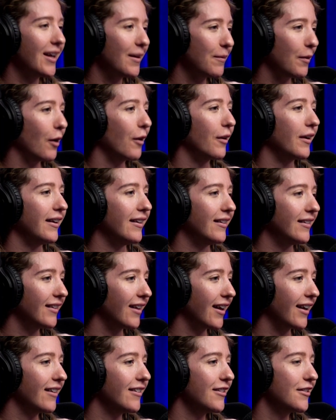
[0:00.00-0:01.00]
keep going.
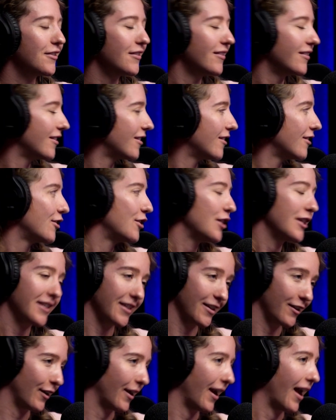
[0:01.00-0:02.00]
Like, shit's
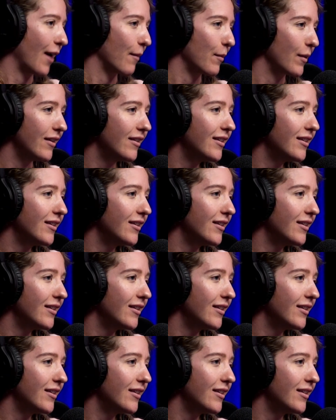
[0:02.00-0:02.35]
going to happen.